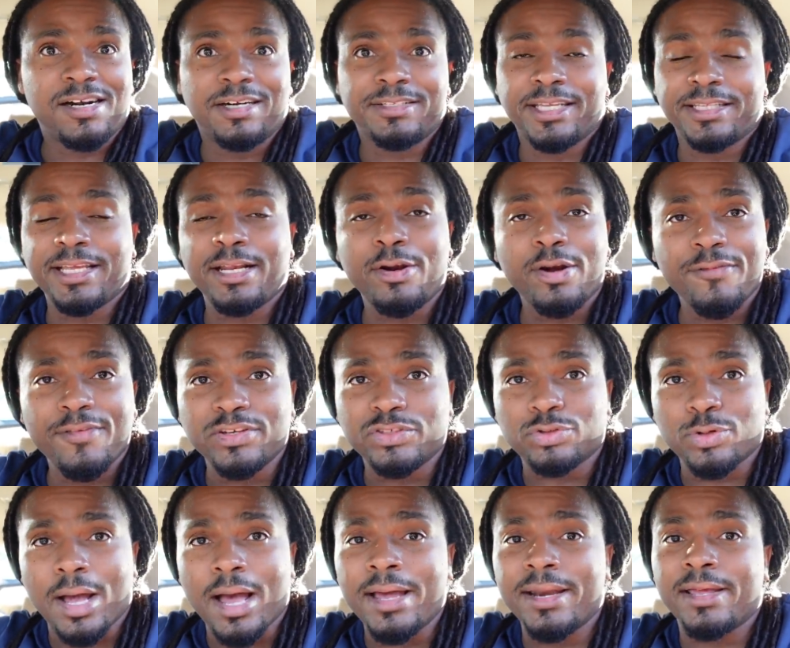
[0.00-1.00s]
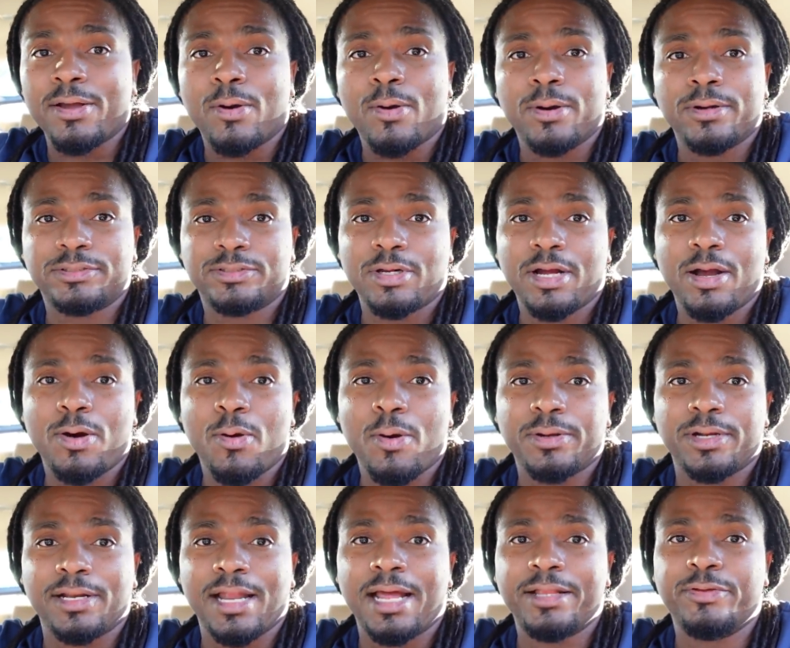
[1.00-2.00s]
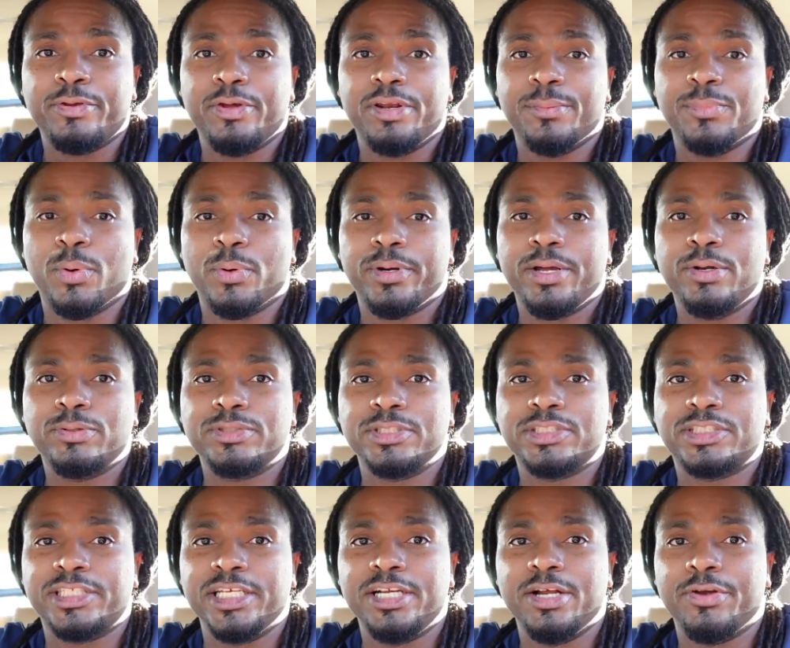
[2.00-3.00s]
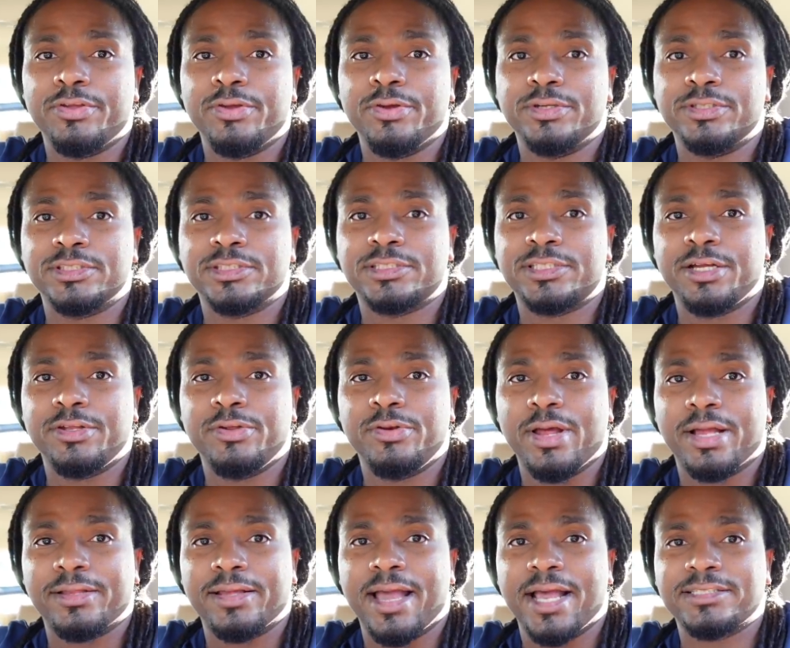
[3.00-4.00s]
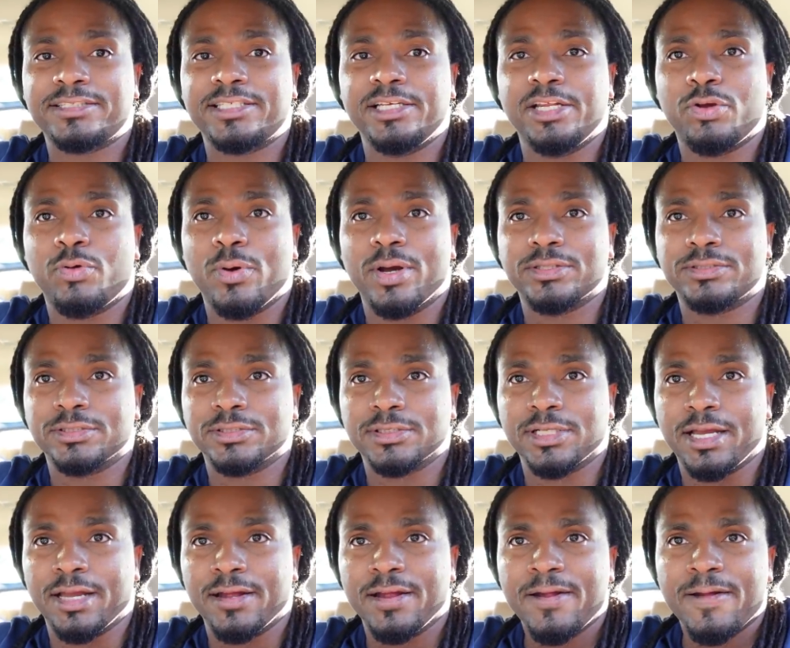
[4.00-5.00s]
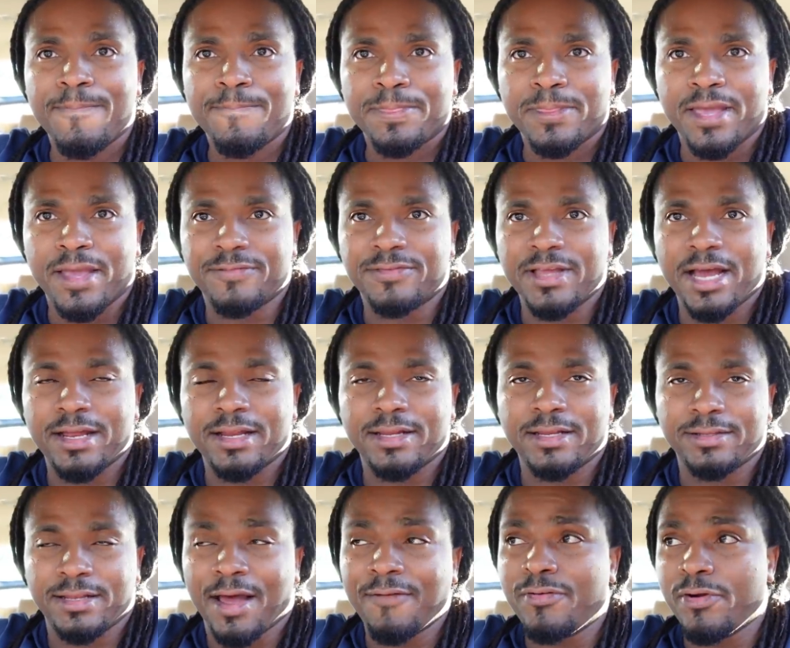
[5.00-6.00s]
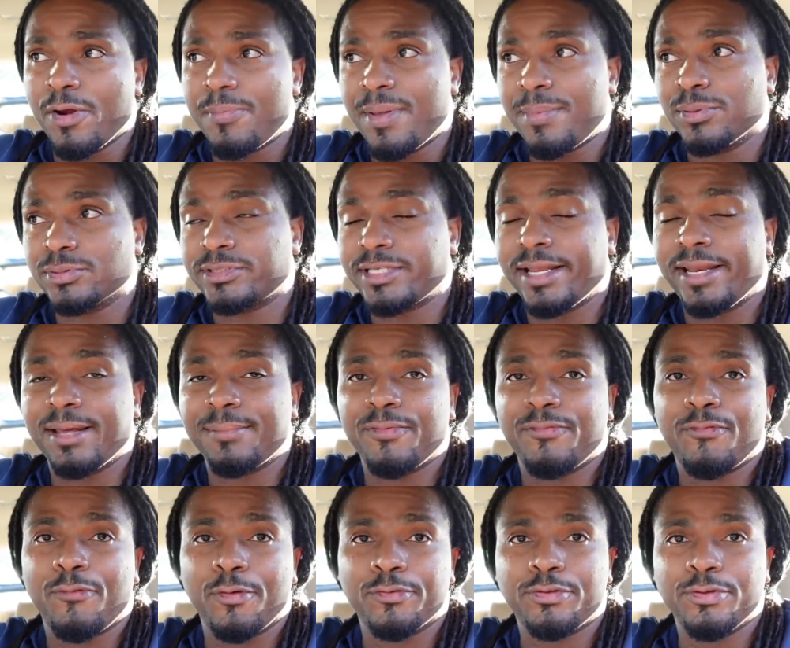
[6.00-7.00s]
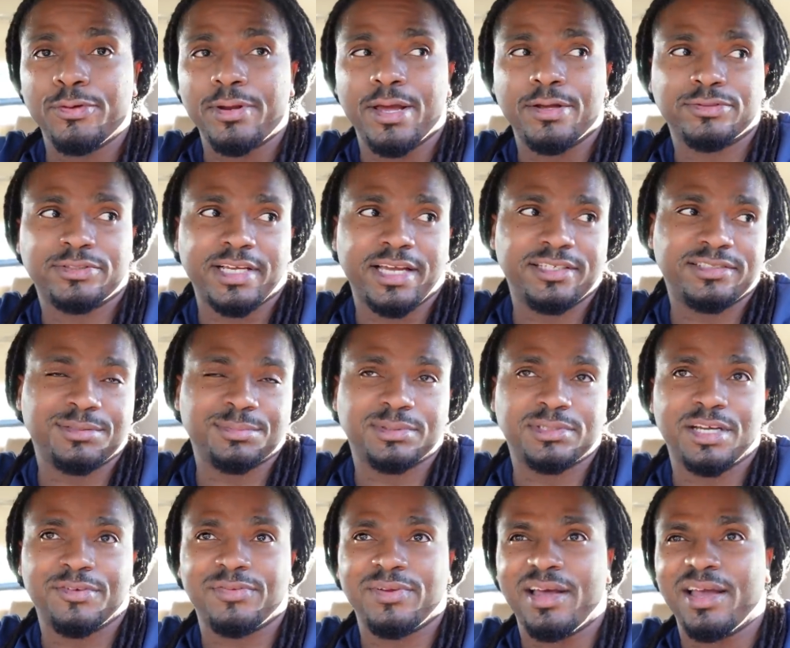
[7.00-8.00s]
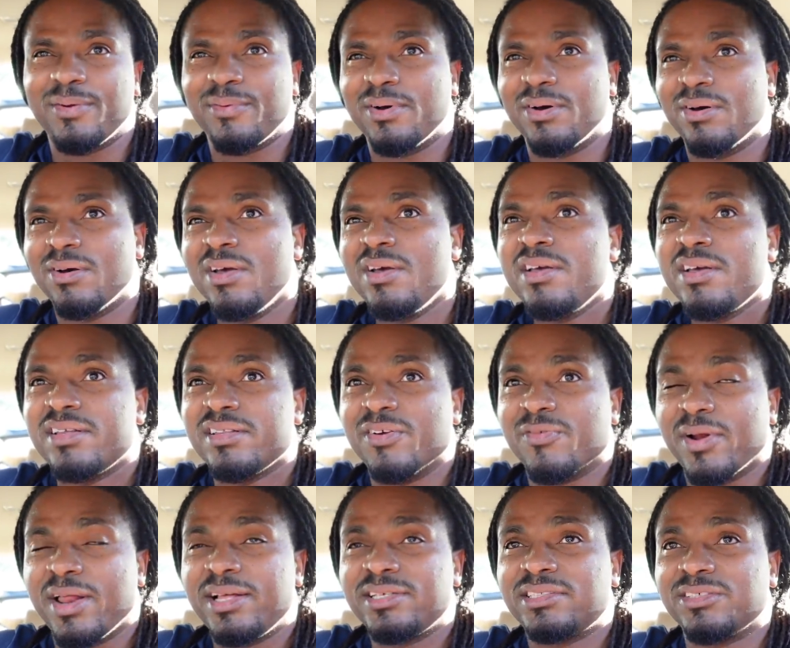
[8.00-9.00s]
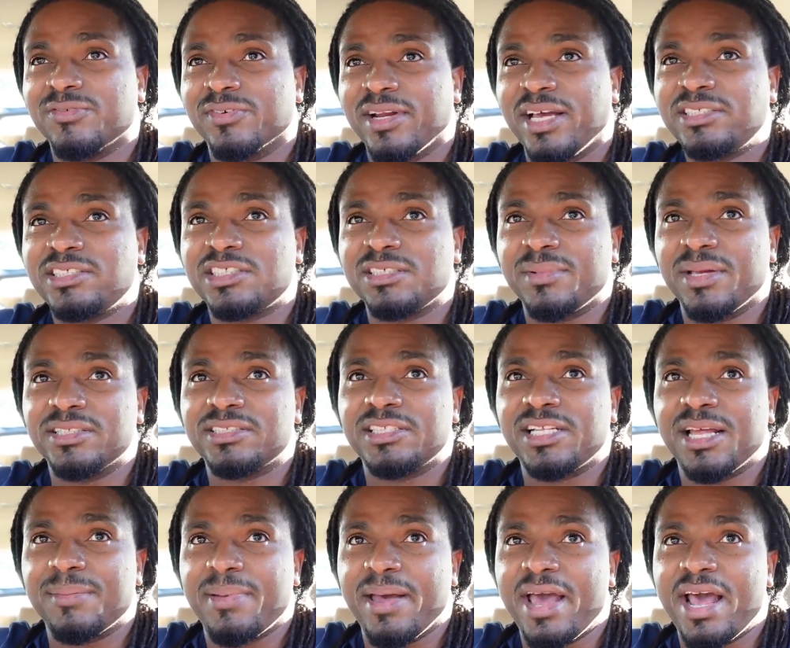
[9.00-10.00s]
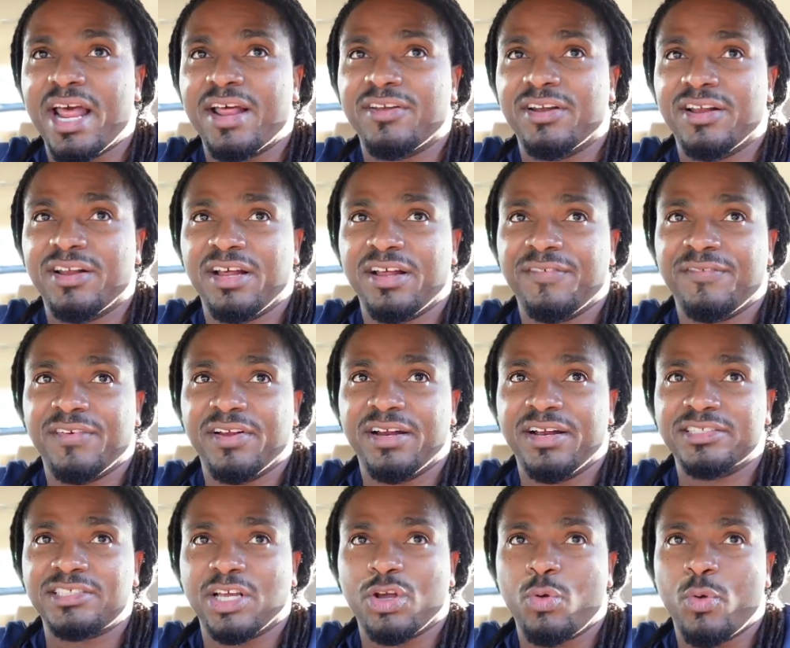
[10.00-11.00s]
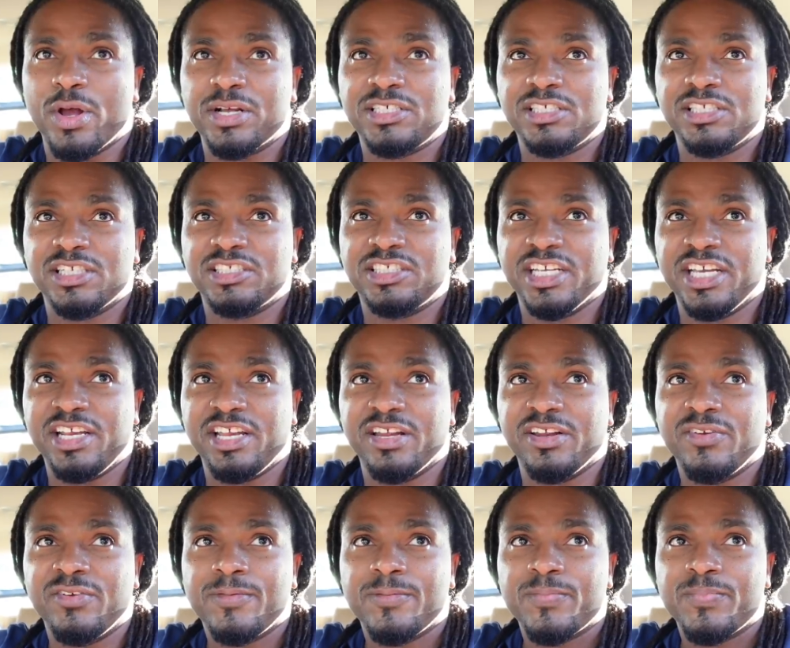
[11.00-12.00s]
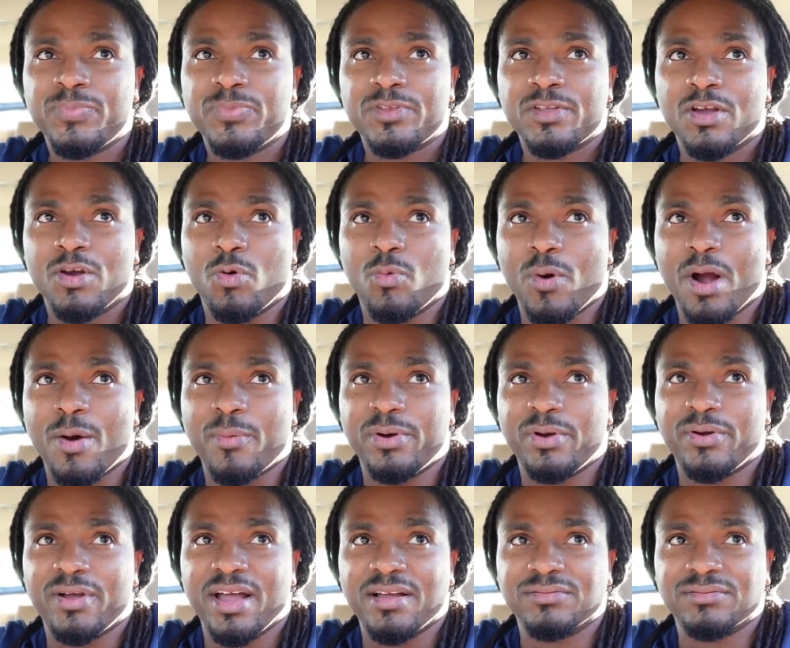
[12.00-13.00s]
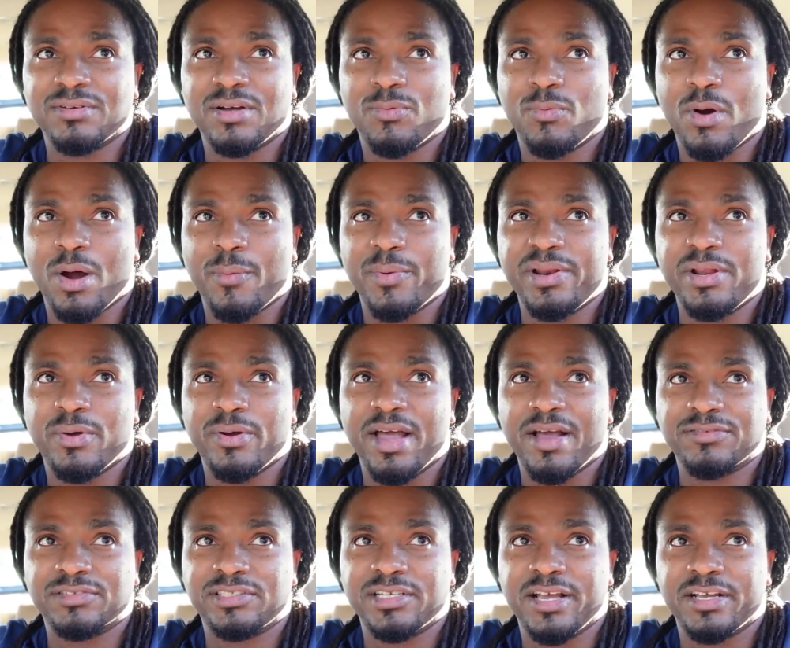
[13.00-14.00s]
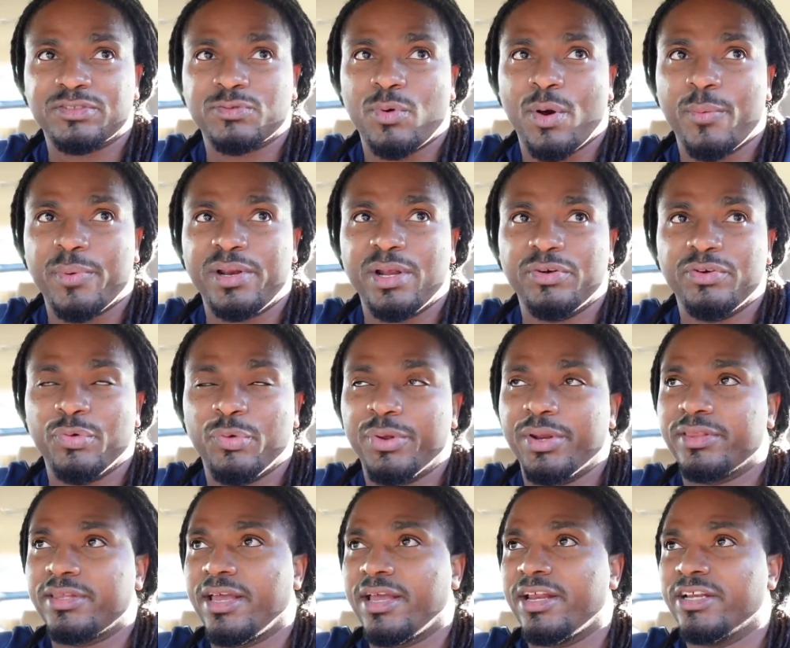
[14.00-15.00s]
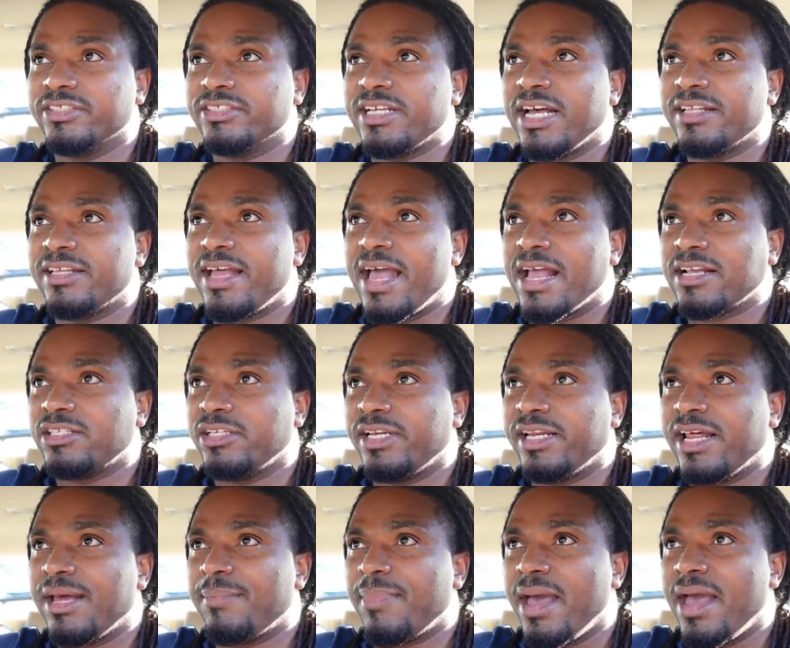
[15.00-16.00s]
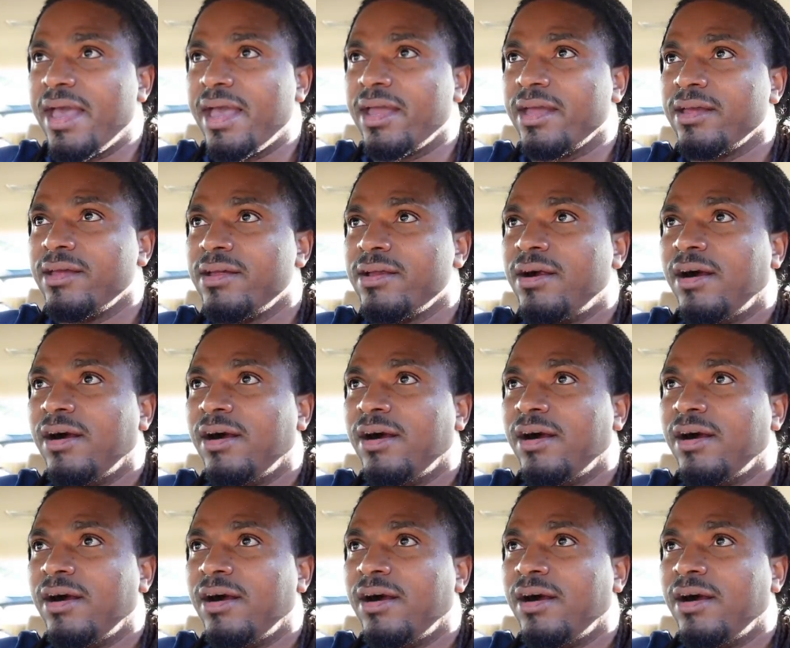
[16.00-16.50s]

They don't even try any hard, try hard to lie to you anymore. They'll just cheat on you and just tell you not to ask any questions. Like, if not, and I've heard people say that before too. They'll say some stuff like, "Well, the relationship isn't that bad unless I question the cheating, or why we don't have, or why we don't have sex, or why we don't do anything. It's not actually that bad.